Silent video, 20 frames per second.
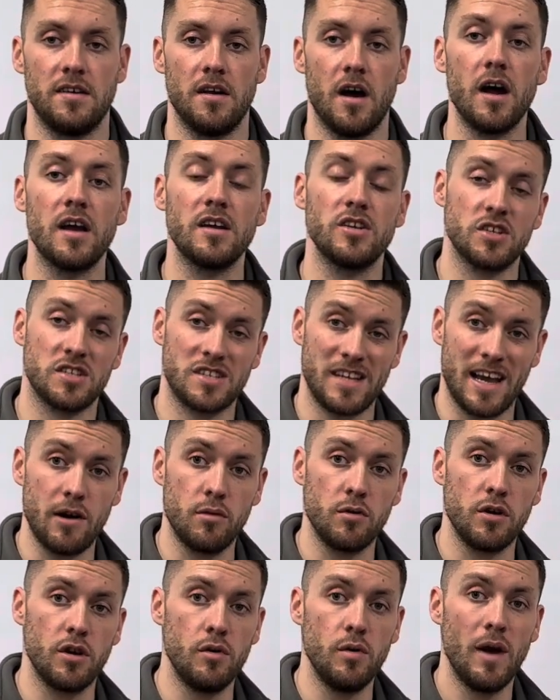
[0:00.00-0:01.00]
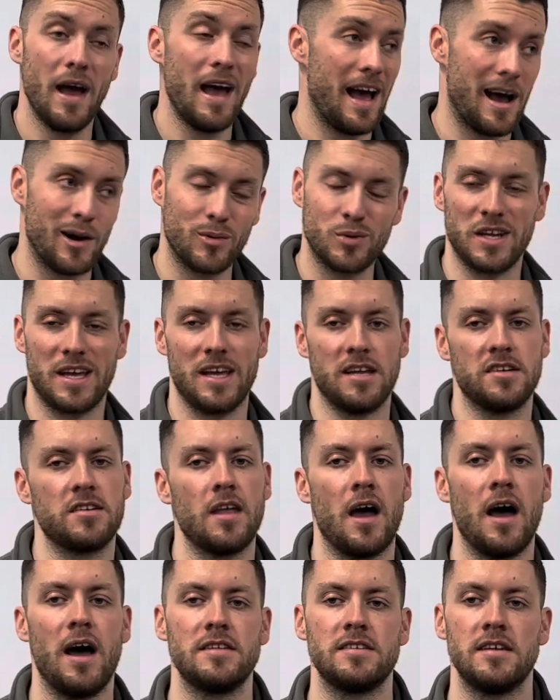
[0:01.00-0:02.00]
I can just tell you how to get
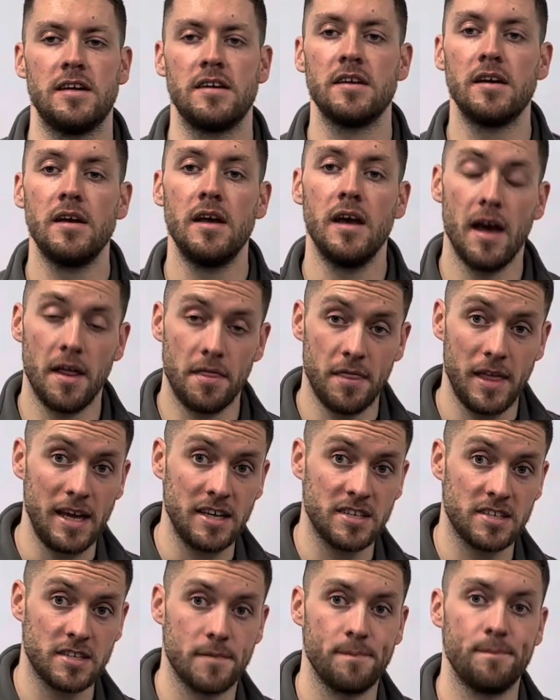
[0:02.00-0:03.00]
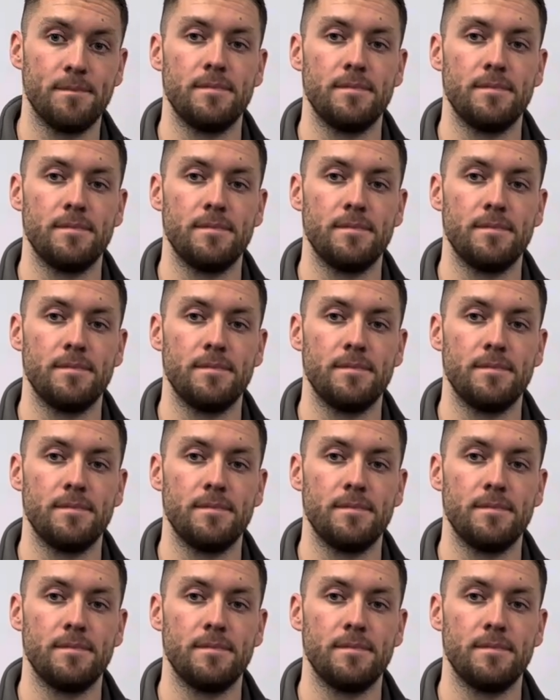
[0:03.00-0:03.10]
started. And this